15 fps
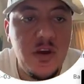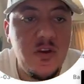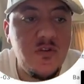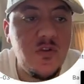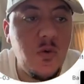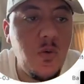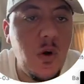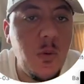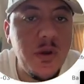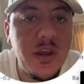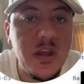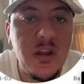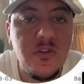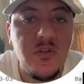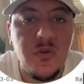So what we're
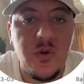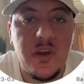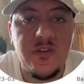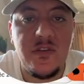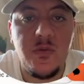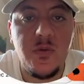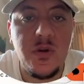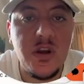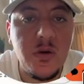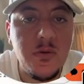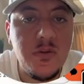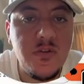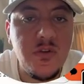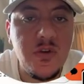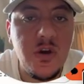gonna do is we're
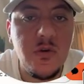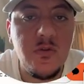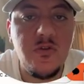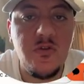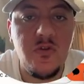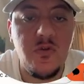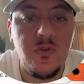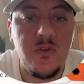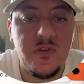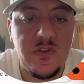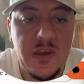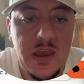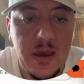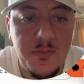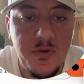going to go to
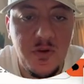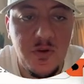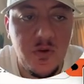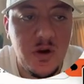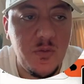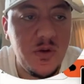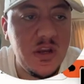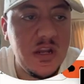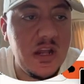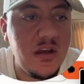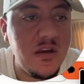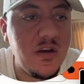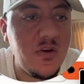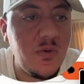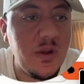Zapier and we're gonna
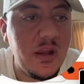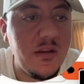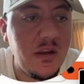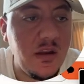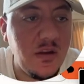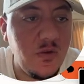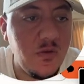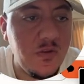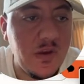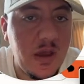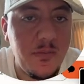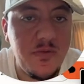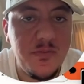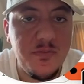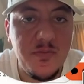create a new
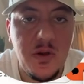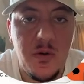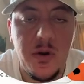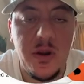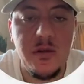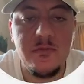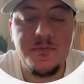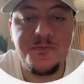Zap, all right?